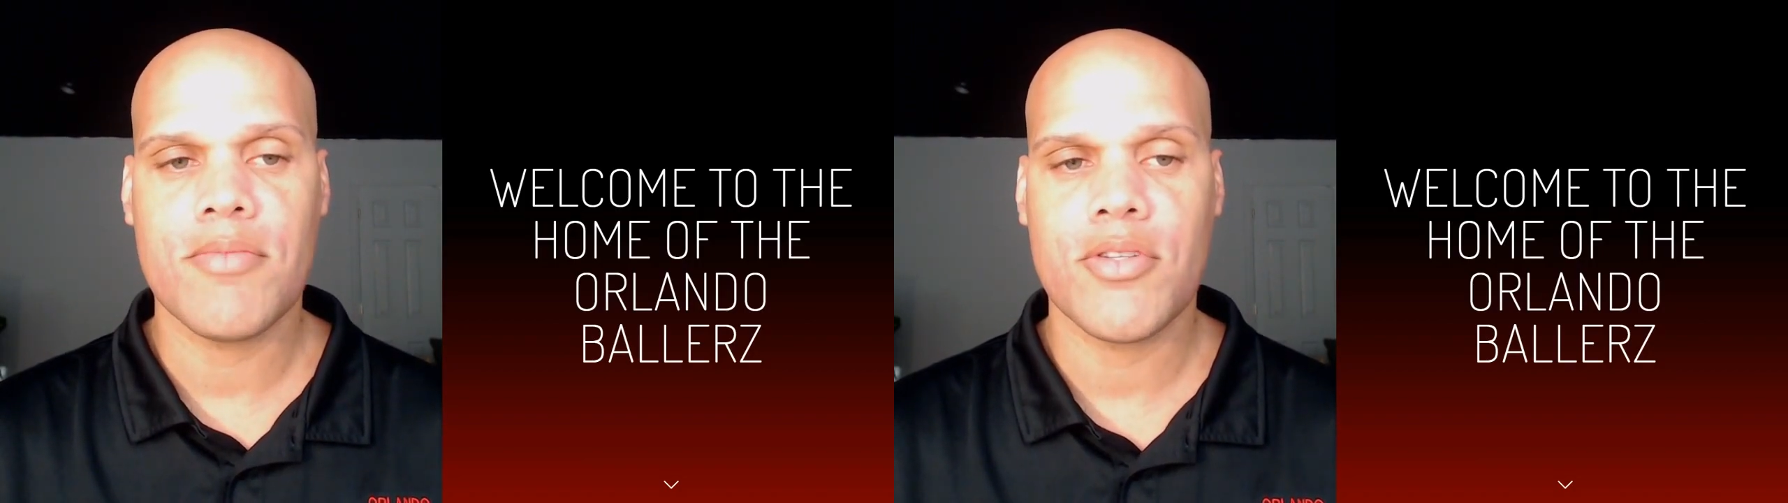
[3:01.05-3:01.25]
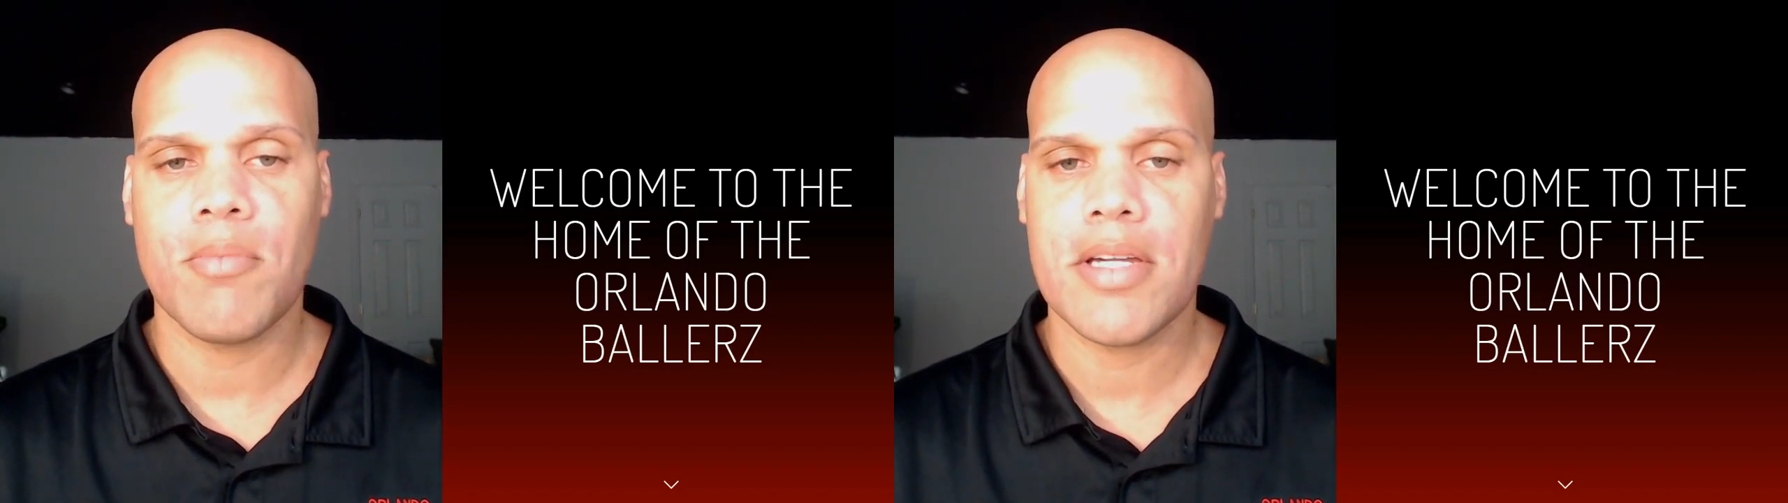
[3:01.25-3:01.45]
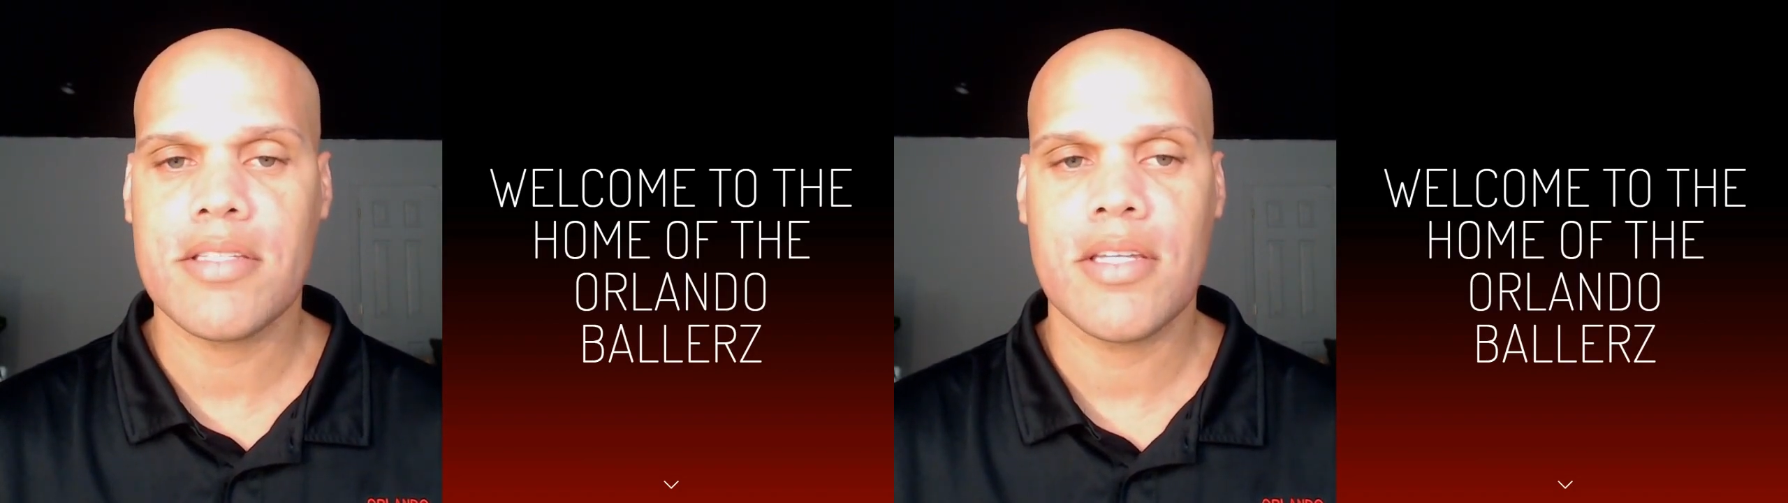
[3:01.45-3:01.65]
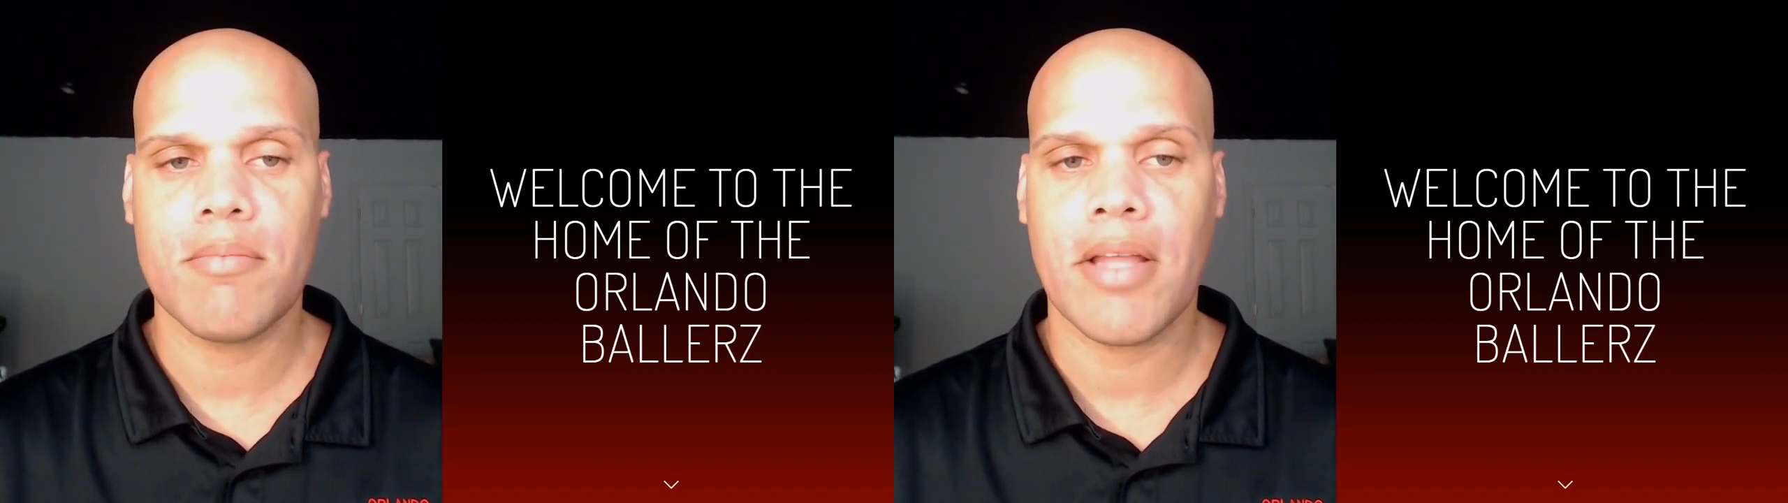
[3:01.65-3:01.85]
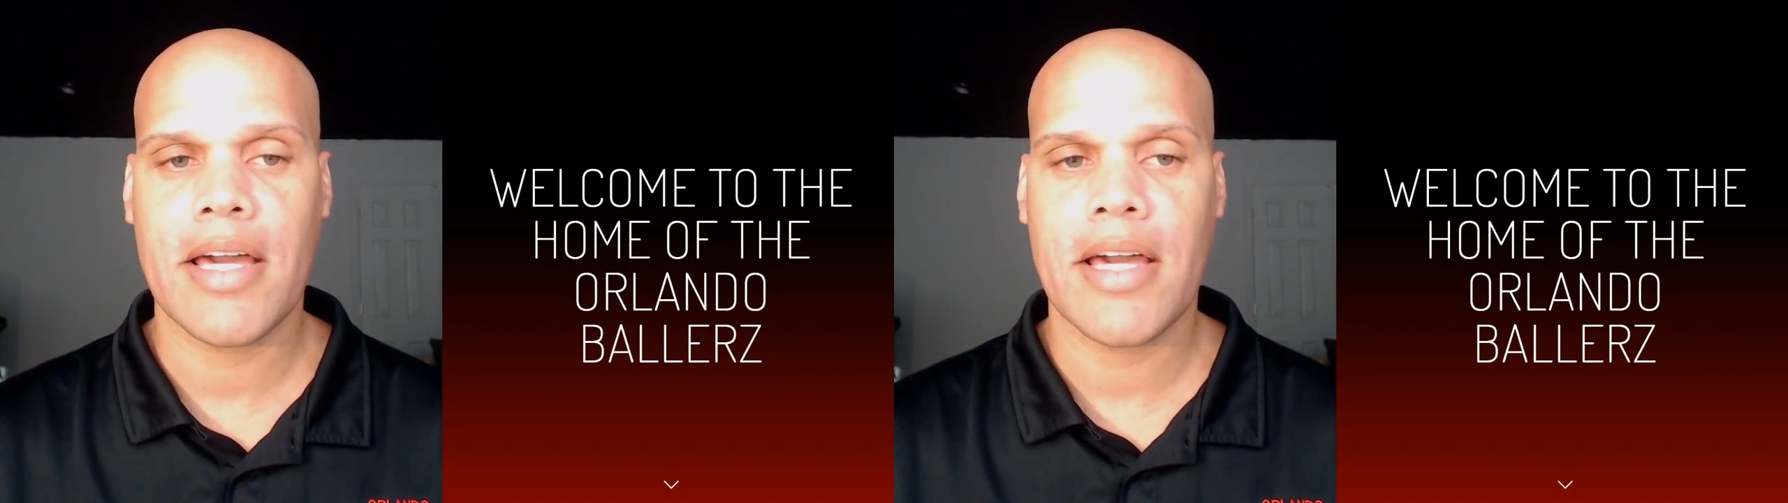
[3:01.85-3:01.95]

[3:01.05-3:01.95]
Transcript: you might see a black